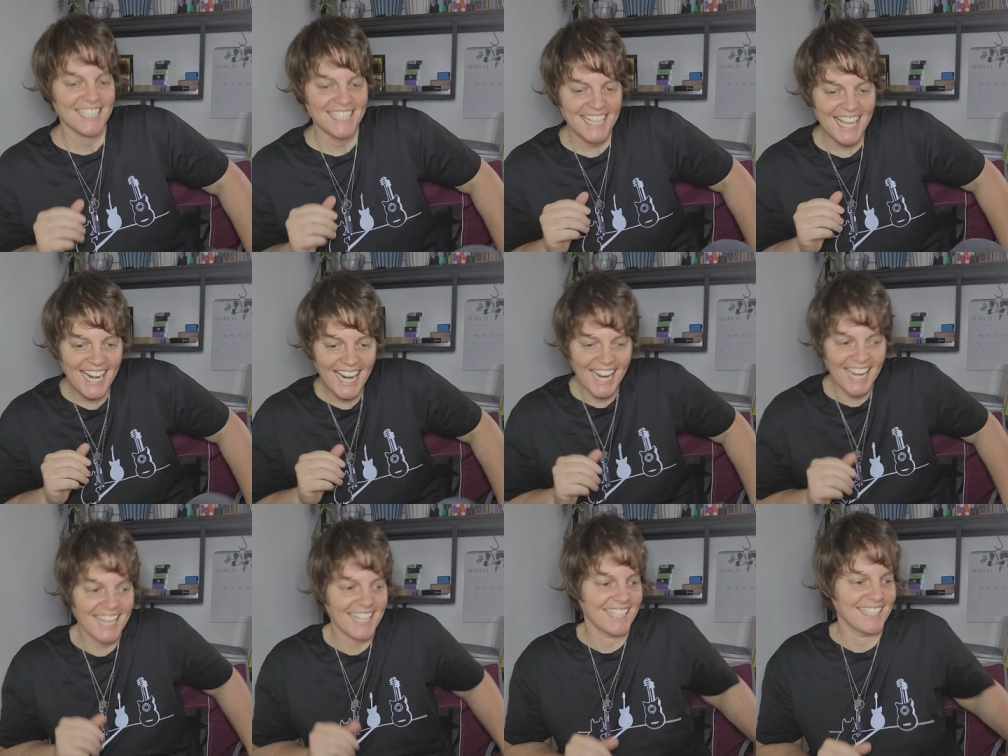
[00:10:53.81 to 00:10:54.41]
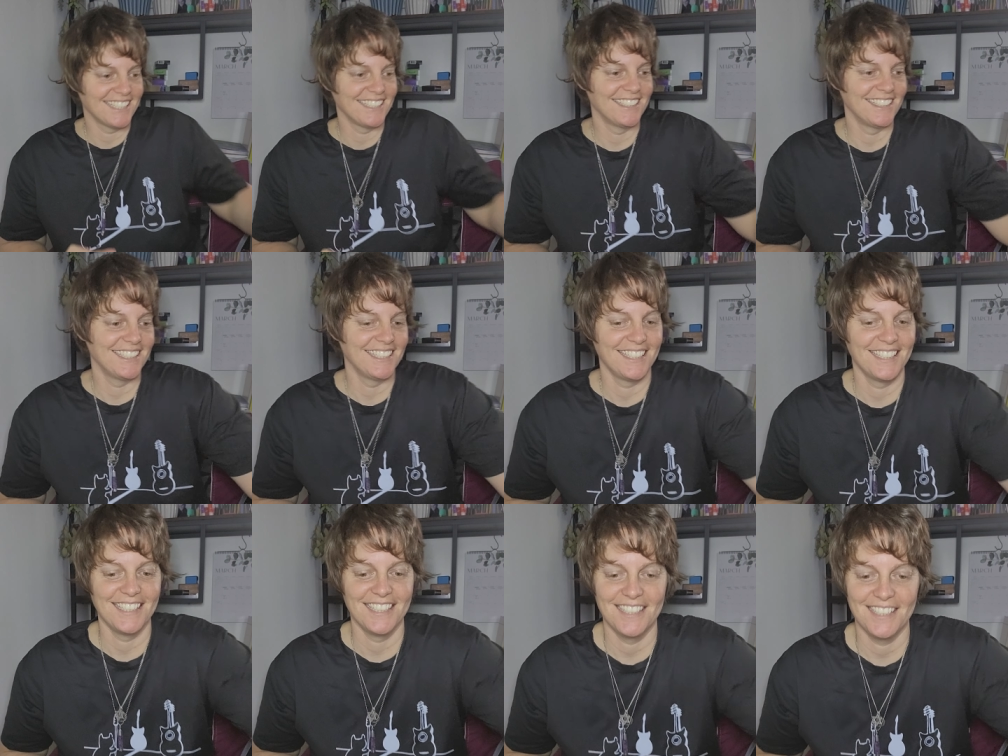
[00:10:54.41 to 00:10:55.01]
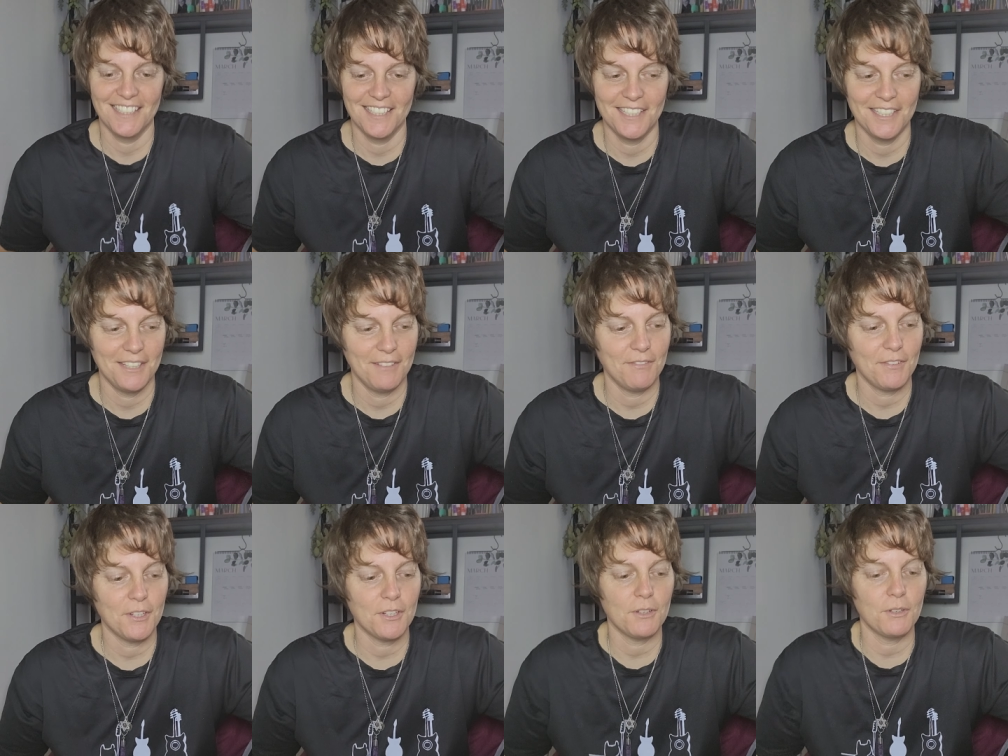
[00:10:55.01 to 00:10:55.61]
Get it. And
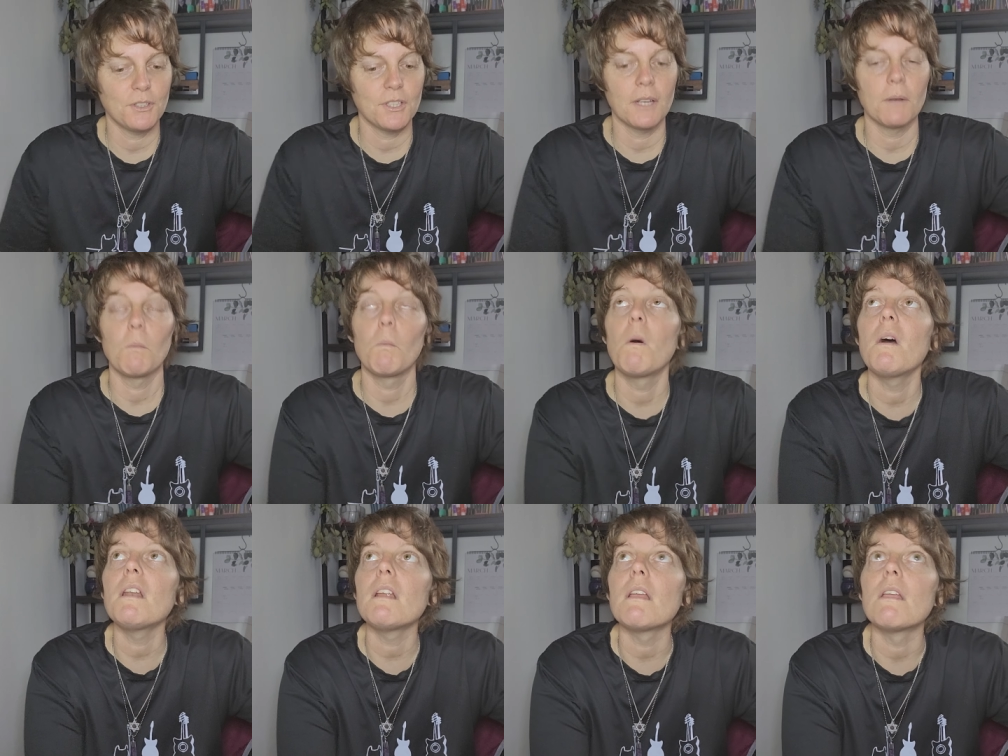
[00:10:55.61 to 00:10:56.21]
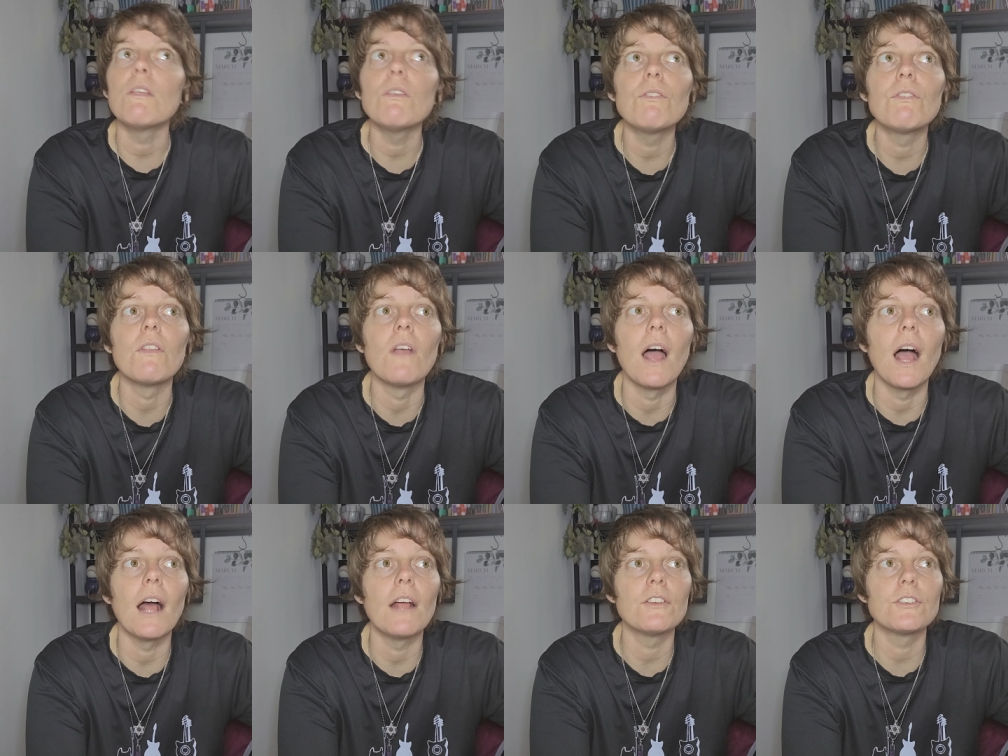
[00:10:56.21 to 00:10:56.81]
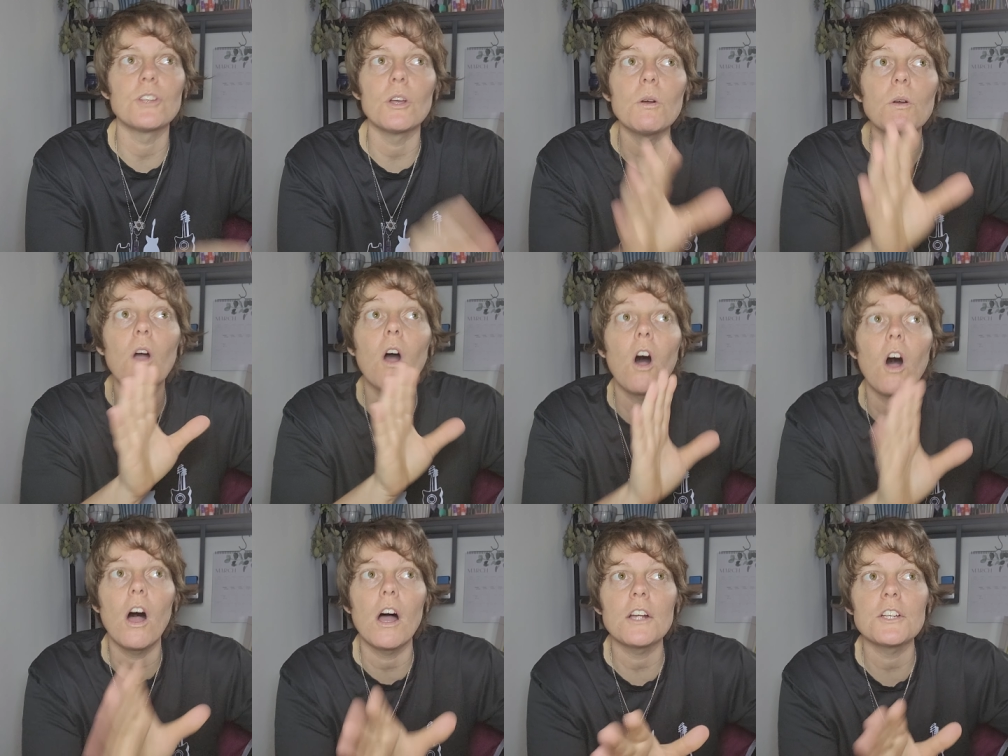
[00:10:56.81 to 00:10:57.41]
Virgo's like, what is that? So
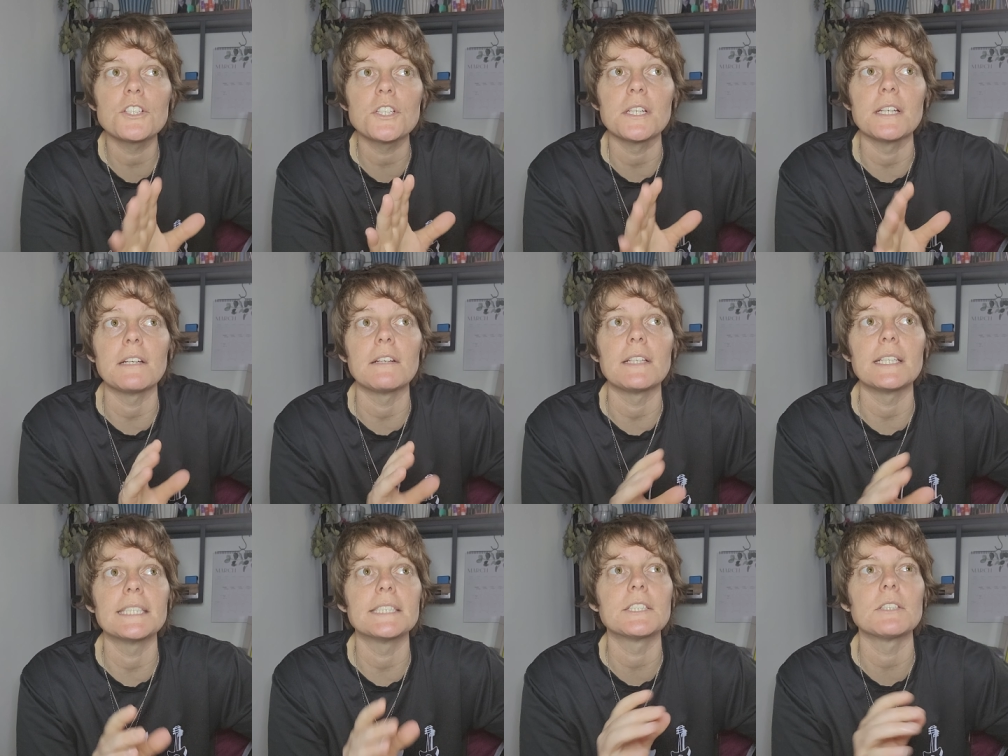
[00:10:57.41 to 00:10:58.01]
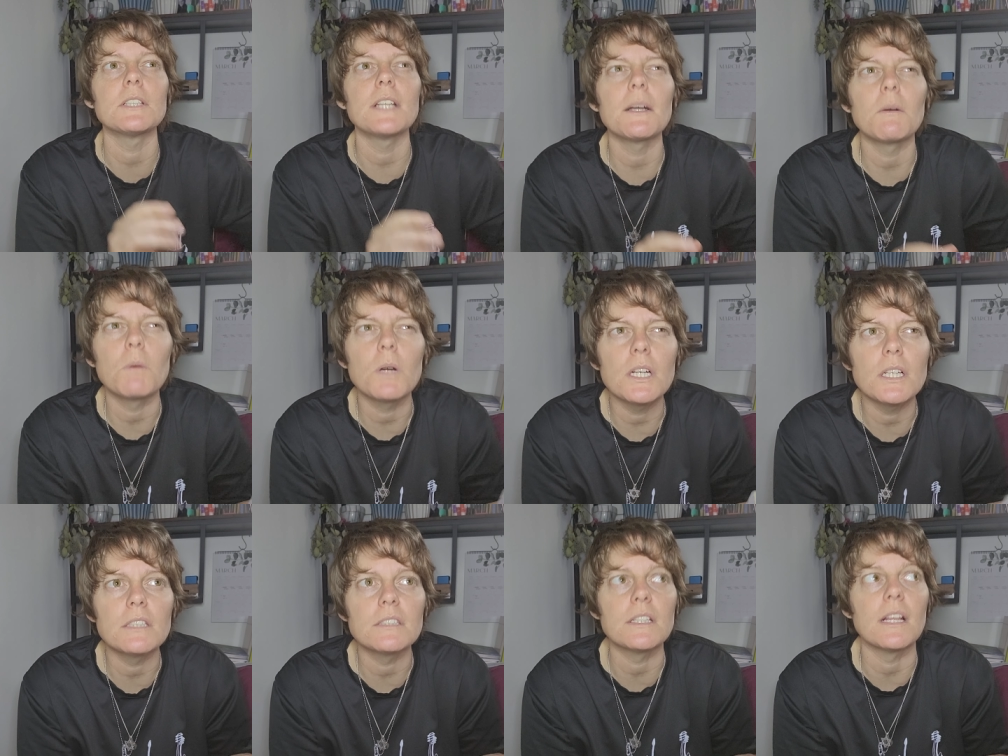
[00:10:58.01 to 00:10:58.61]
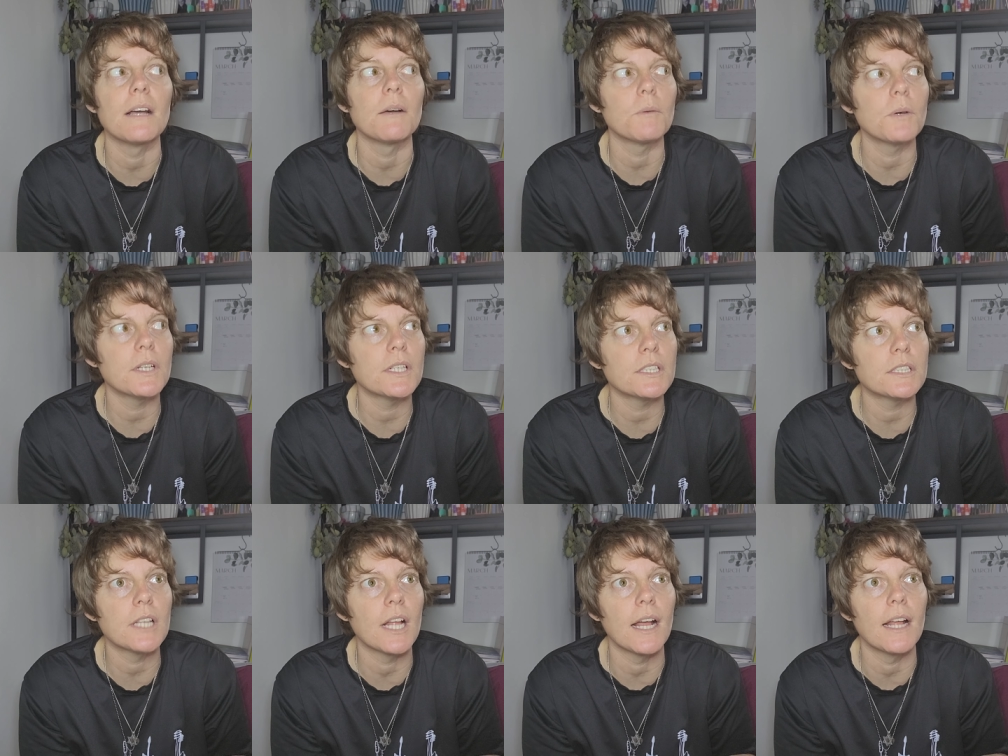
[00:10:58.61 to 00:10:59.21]
cautionary, so like, what is that, what
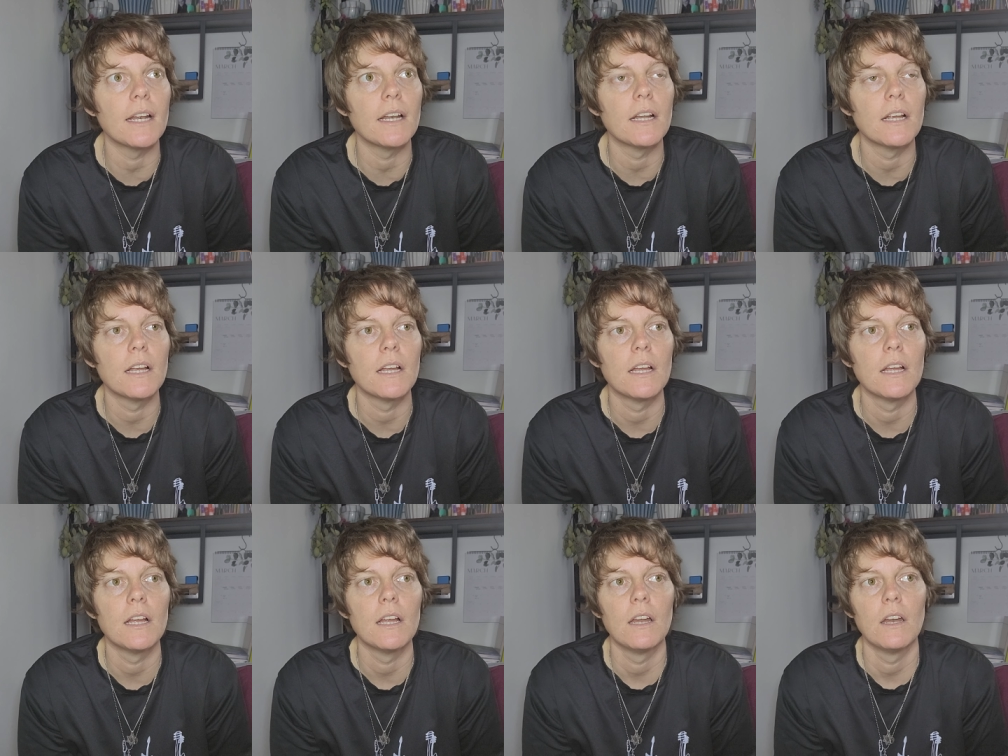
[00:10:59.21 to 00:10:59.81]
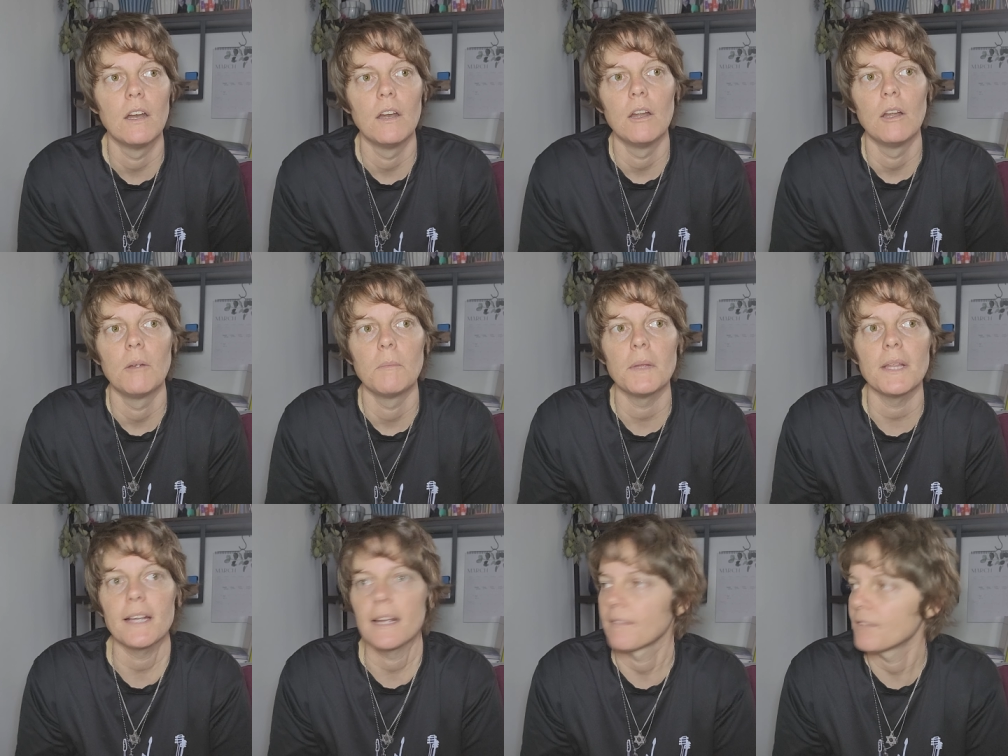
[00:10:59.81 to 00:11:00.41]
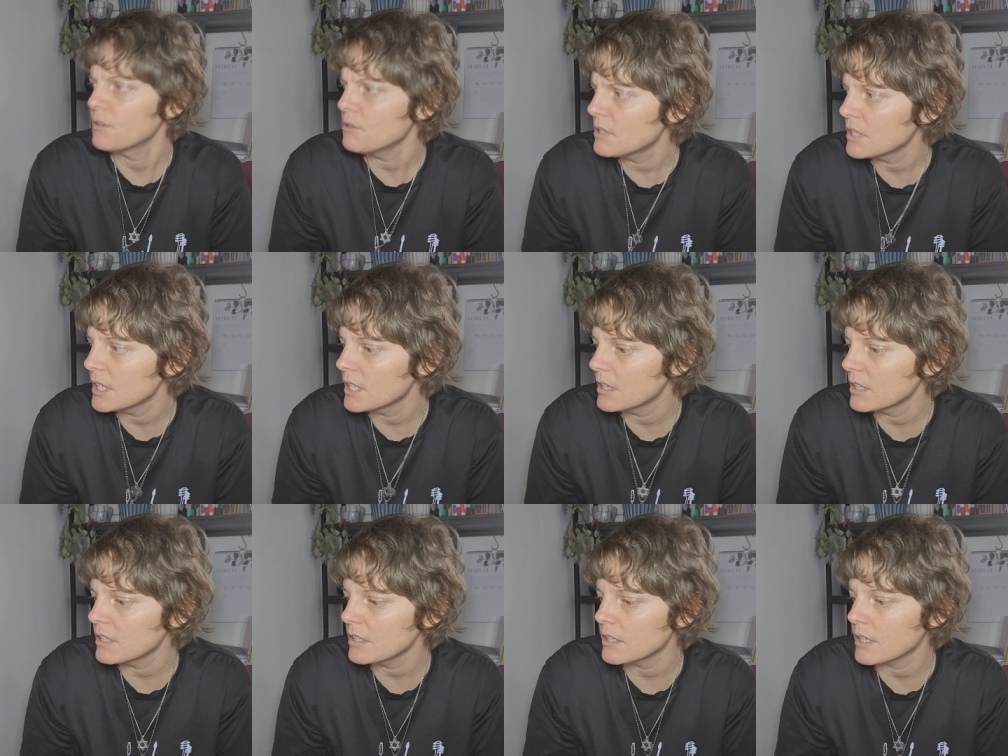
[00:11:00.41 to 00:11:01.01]
is that? Like, have you
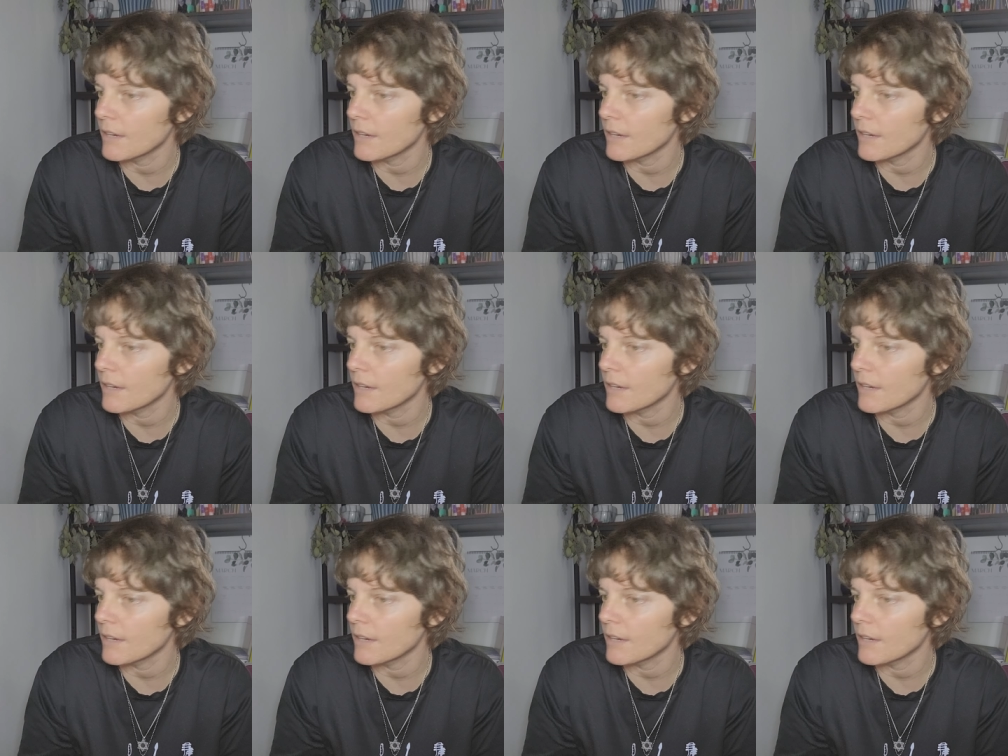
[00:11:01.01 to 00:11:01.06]
seen this?